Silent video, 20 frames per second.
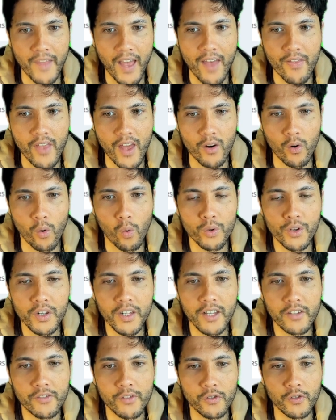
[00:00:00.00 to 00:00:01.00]
and then all you
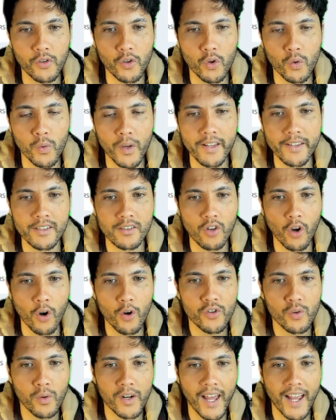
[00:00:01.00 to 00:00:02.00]
need to do is go
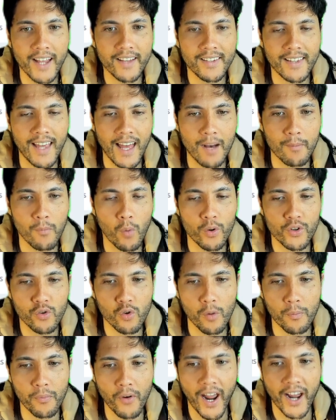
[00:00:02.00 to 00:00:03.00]
to an ATM or
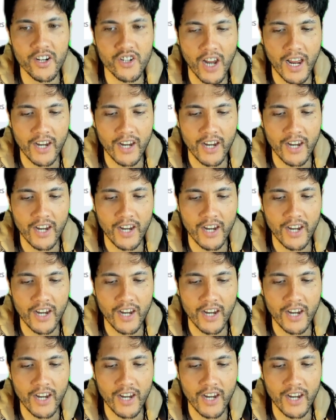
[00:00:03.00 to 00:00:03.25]
to a branch,